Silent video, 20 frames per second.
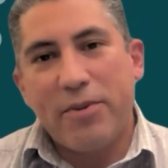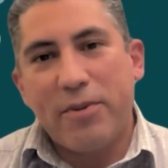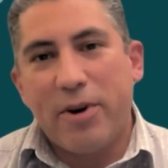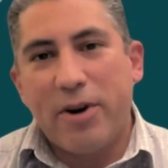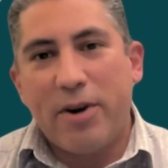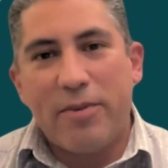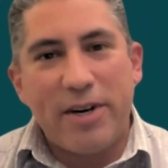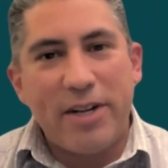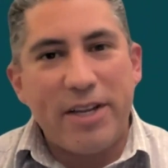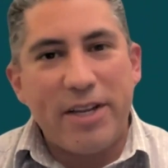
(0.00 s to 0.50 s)
figure
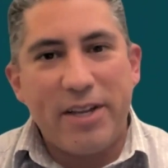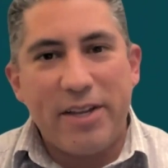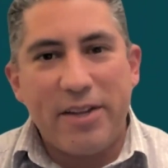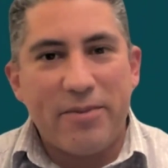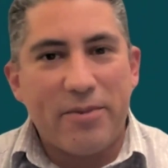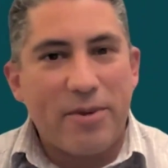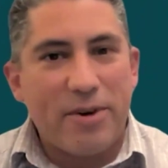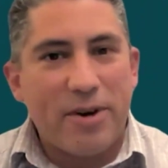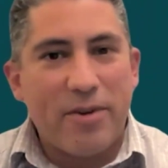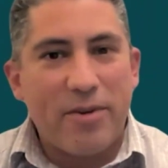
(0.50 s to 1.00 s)

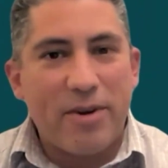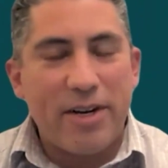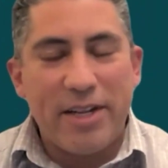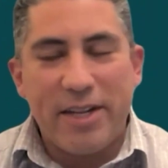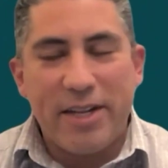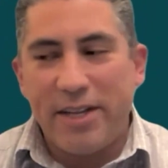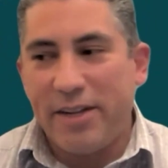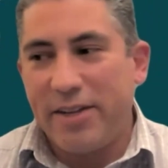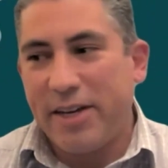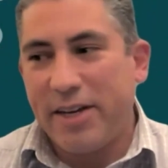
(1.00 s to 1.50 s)
we're
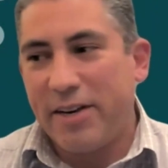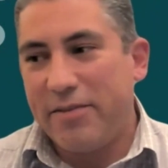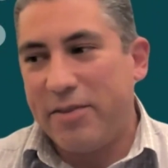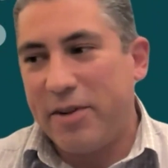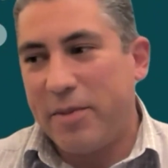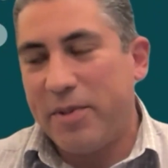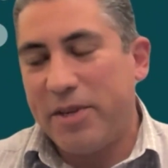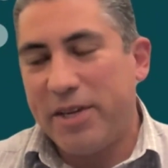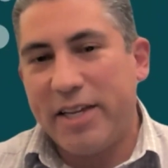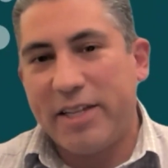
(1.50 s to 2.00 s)
already kind
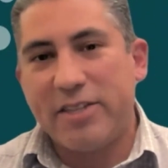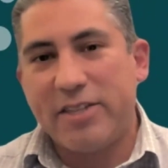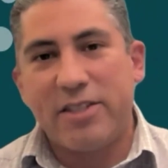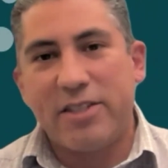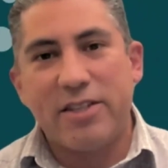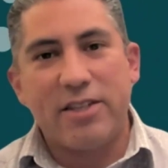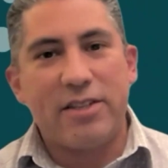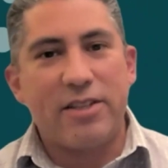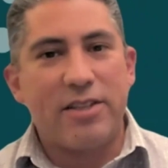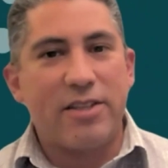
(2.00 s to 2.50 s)
of up
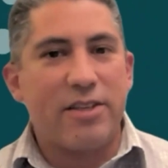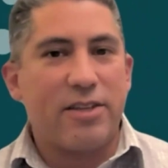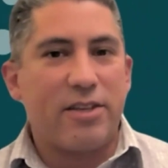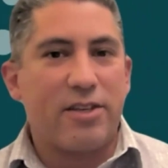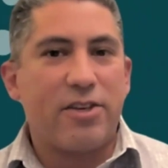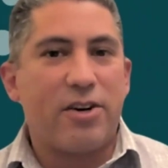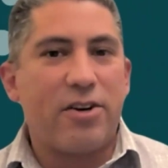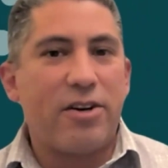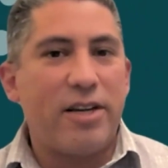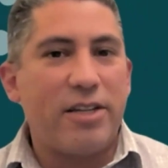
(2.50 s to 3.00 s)
against
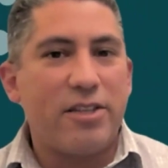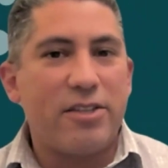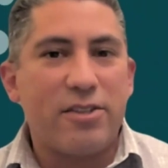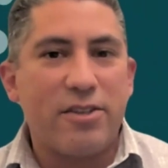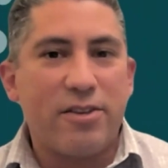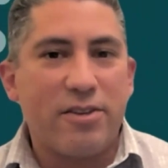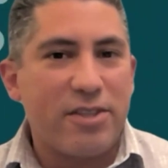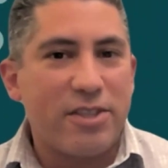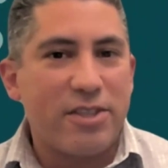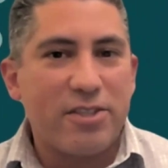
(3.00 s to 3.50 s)
the current.
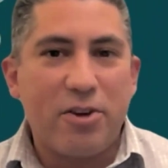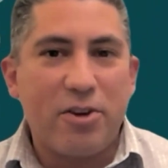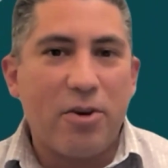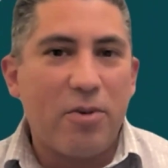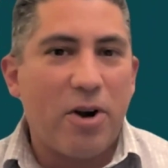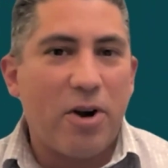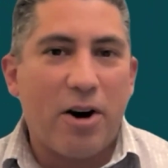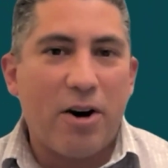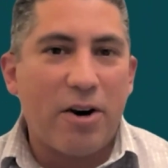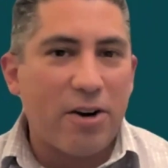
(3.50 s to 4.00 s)
So just
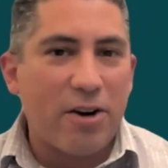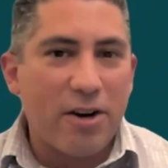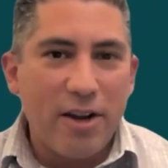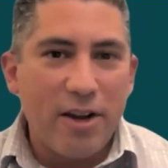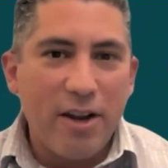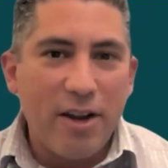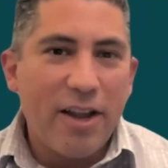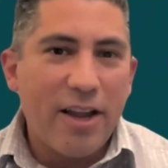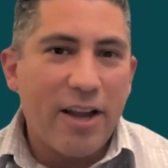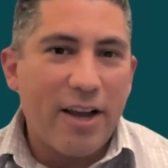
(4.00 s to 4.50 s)
go
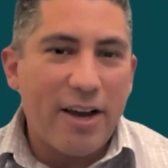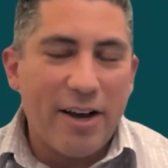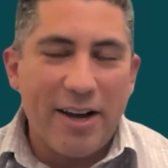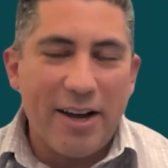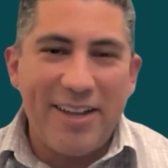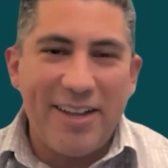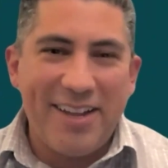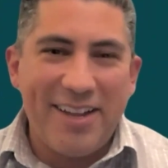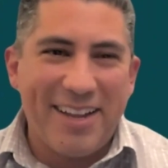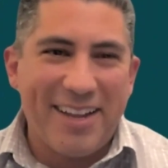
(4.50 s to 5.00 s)
harder,
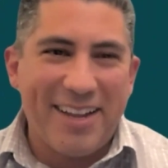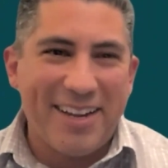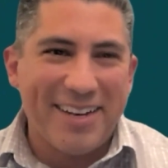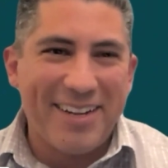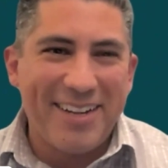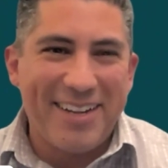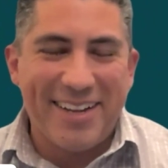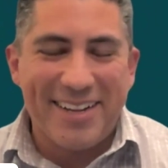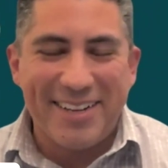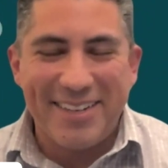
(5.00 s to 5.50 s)

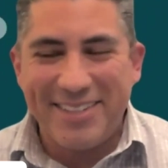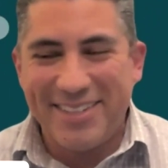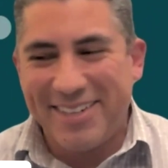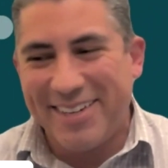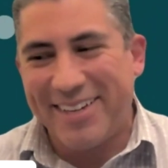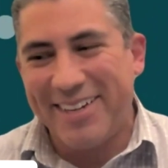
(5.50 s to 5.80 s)
and